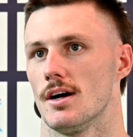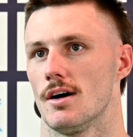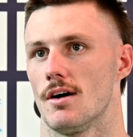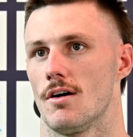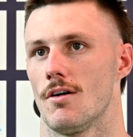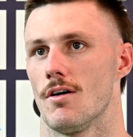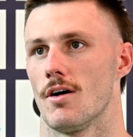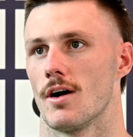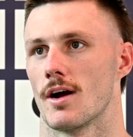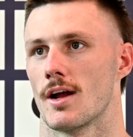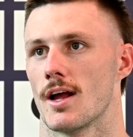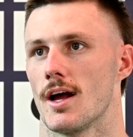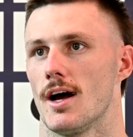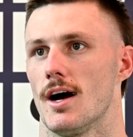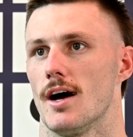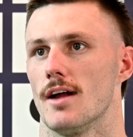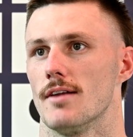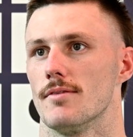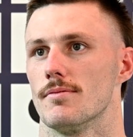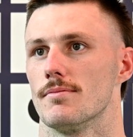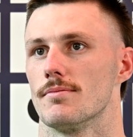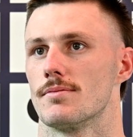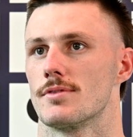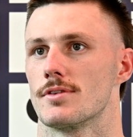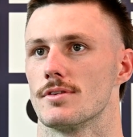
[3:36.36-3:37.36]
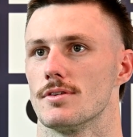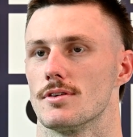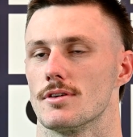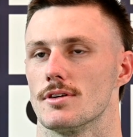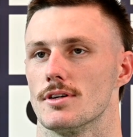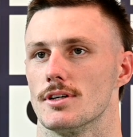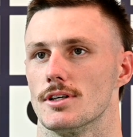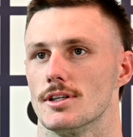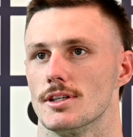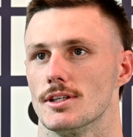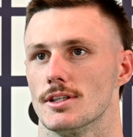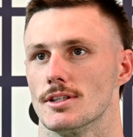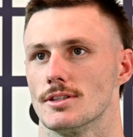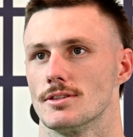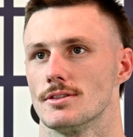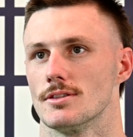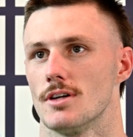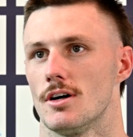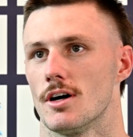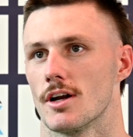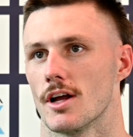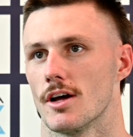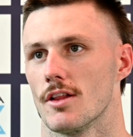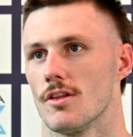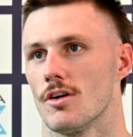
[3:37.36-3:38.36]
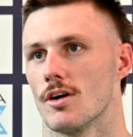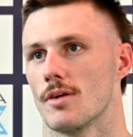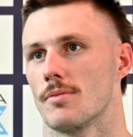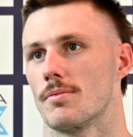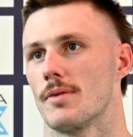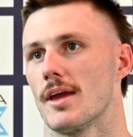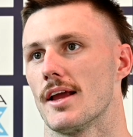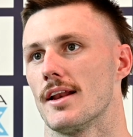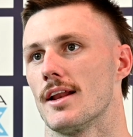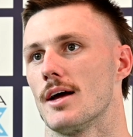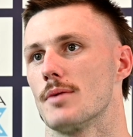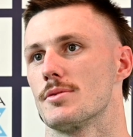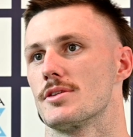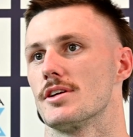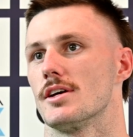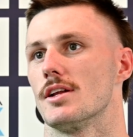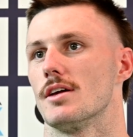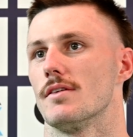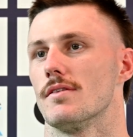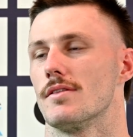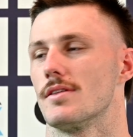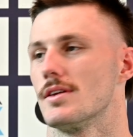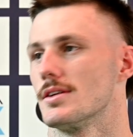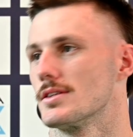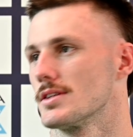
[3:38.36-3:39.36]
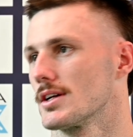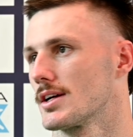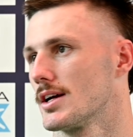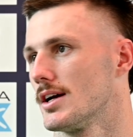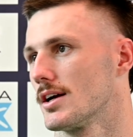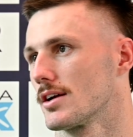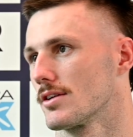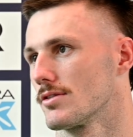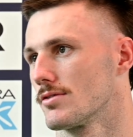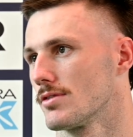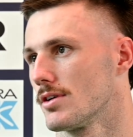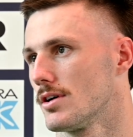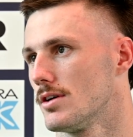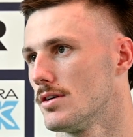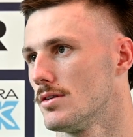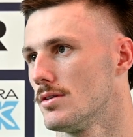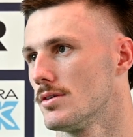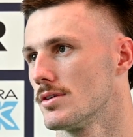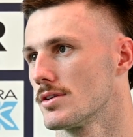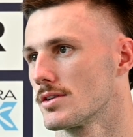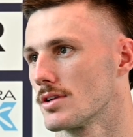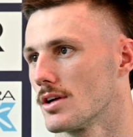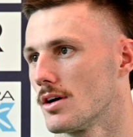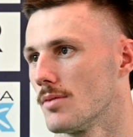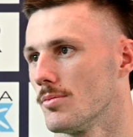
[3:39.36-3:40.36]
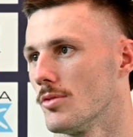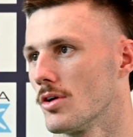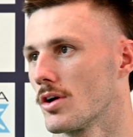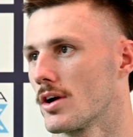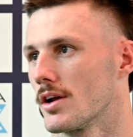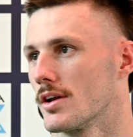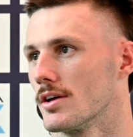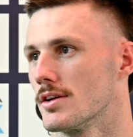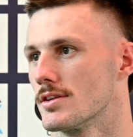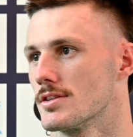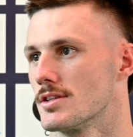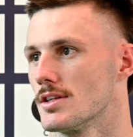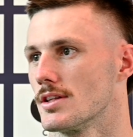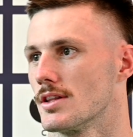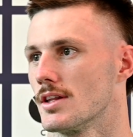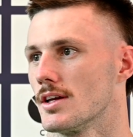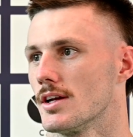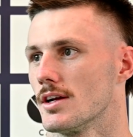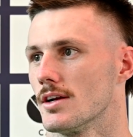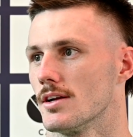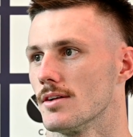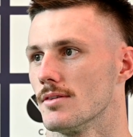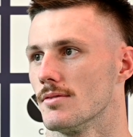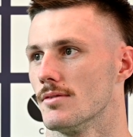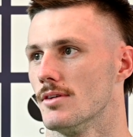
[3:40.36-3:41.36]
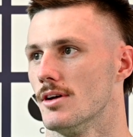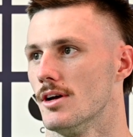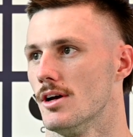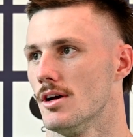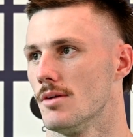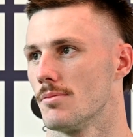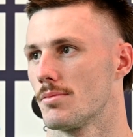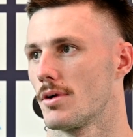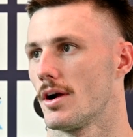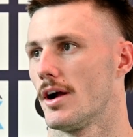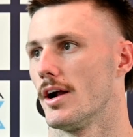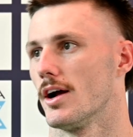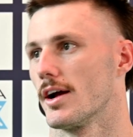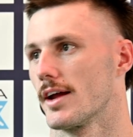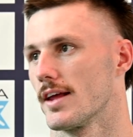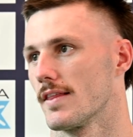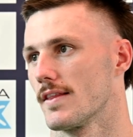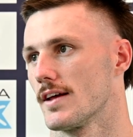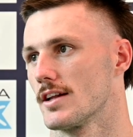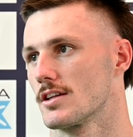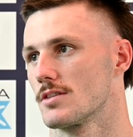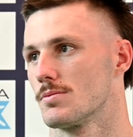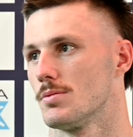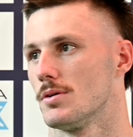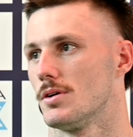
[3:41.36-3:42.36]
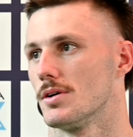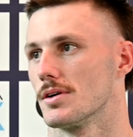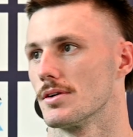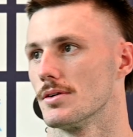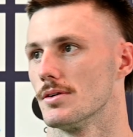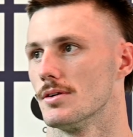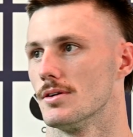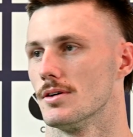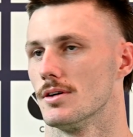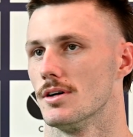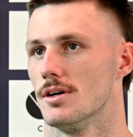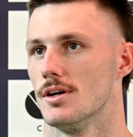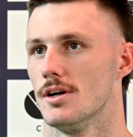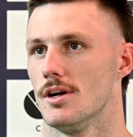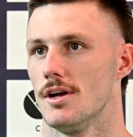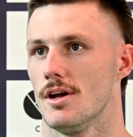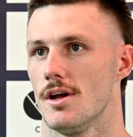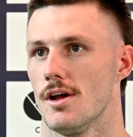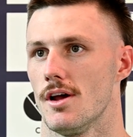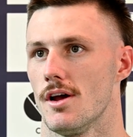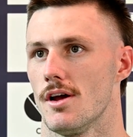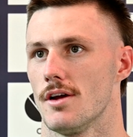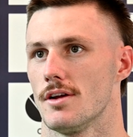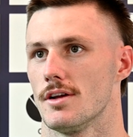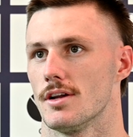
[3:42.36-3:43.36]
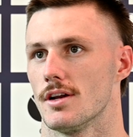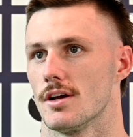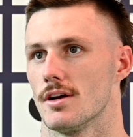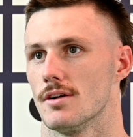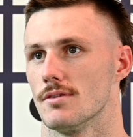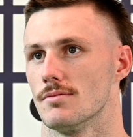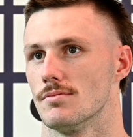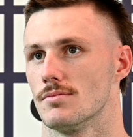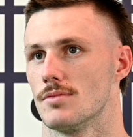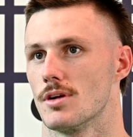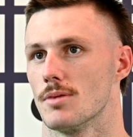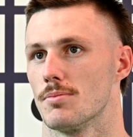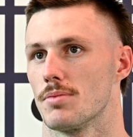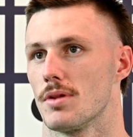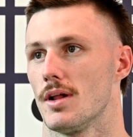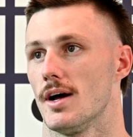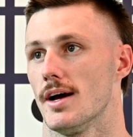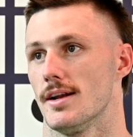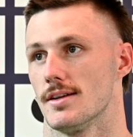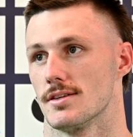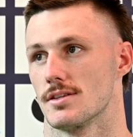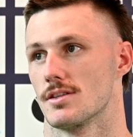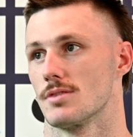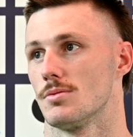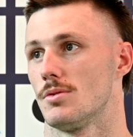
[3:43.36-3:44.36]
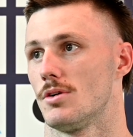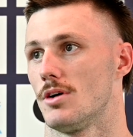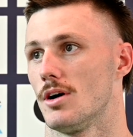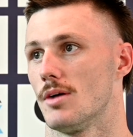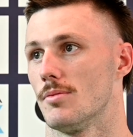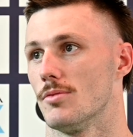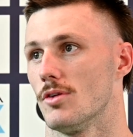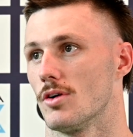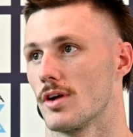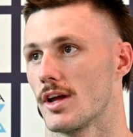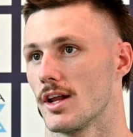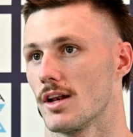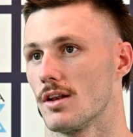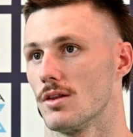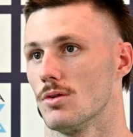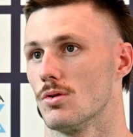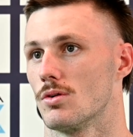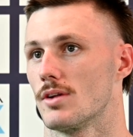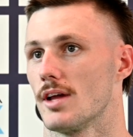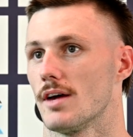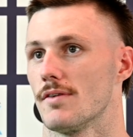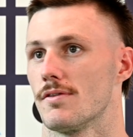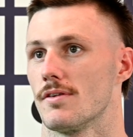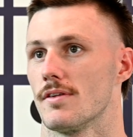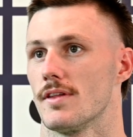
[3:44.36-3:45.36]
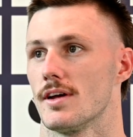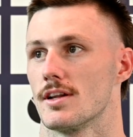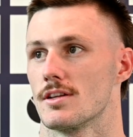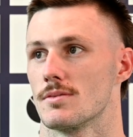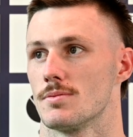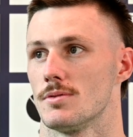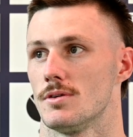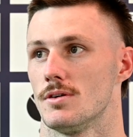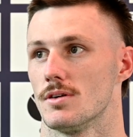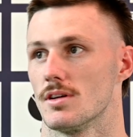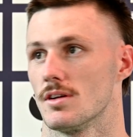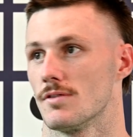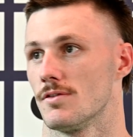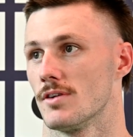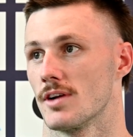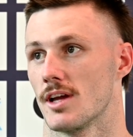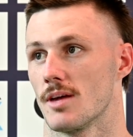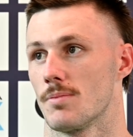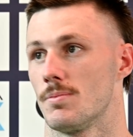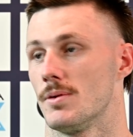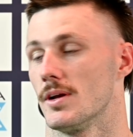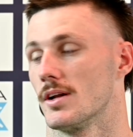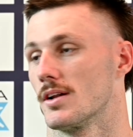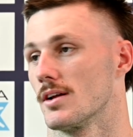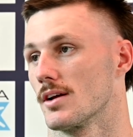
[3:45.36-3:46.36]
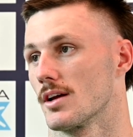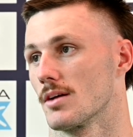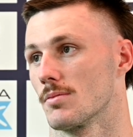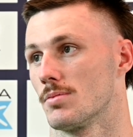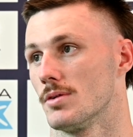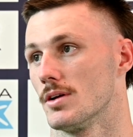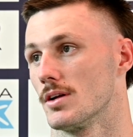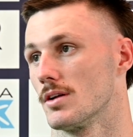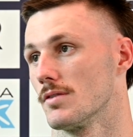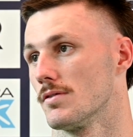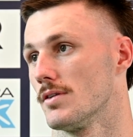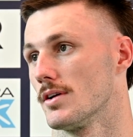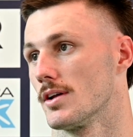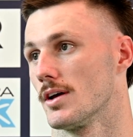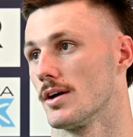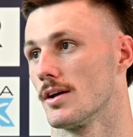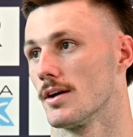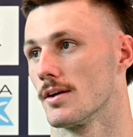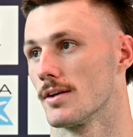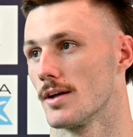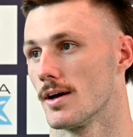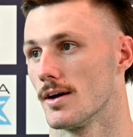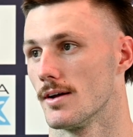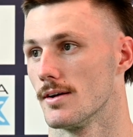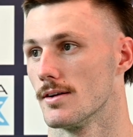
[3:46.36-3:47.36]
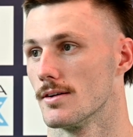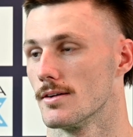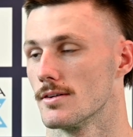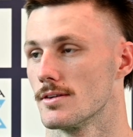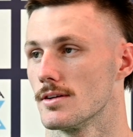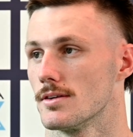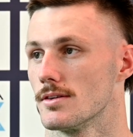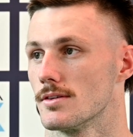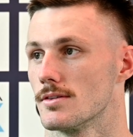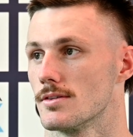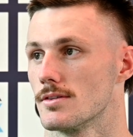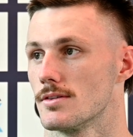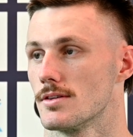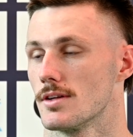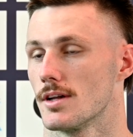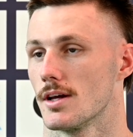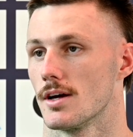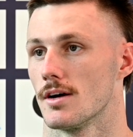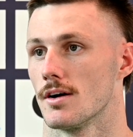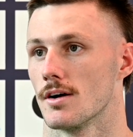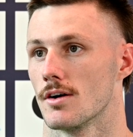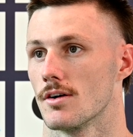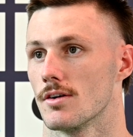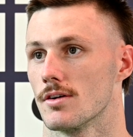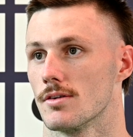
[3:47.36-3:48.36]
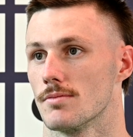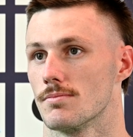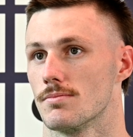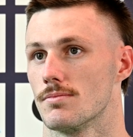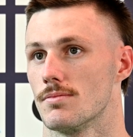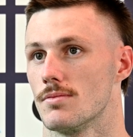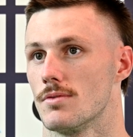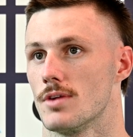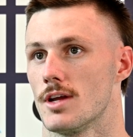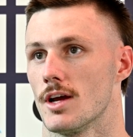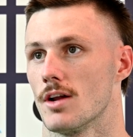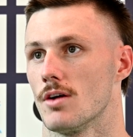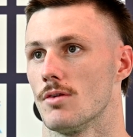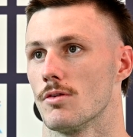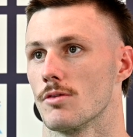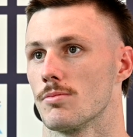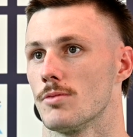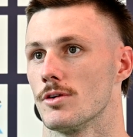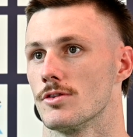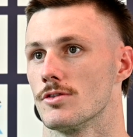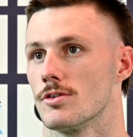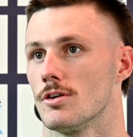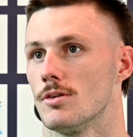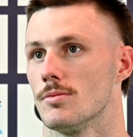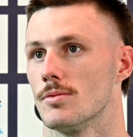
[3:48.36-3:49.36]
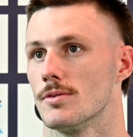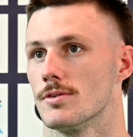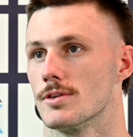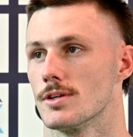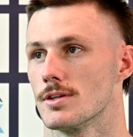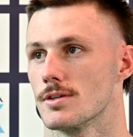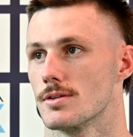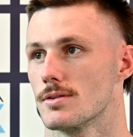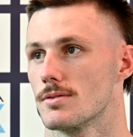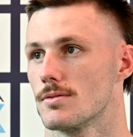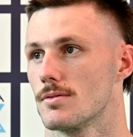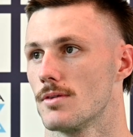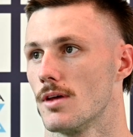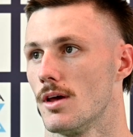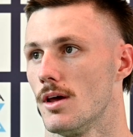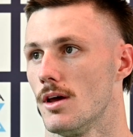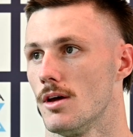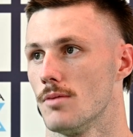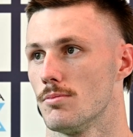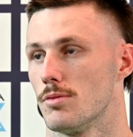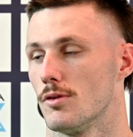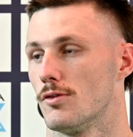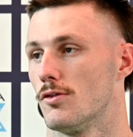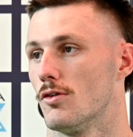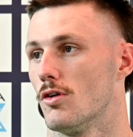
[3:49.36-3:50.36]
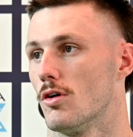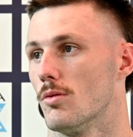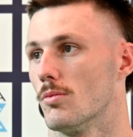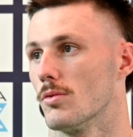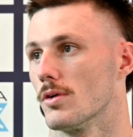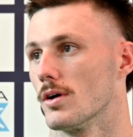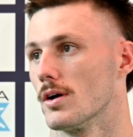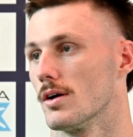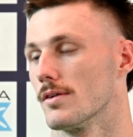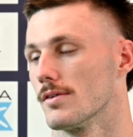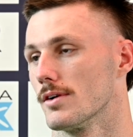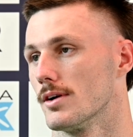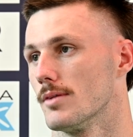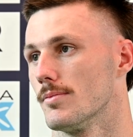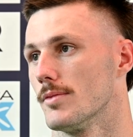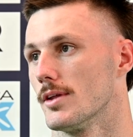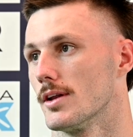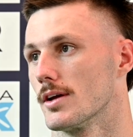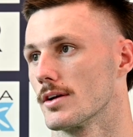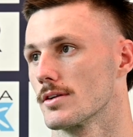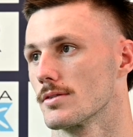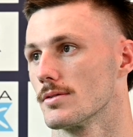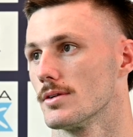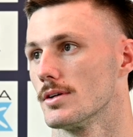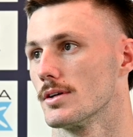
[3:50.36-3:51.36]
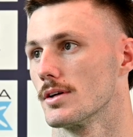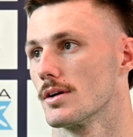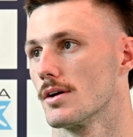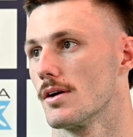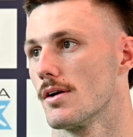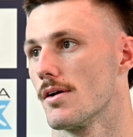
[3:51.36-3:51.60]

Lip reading: I don't like getting upset over things I can't control, so I'm not going to sit there and pray I get that spot or complain as to why I'm not getting looked at for that spot. If I get picked, I get picked. If I don't, I don't. I've got to get on with my job and just perform wherever I am the next week.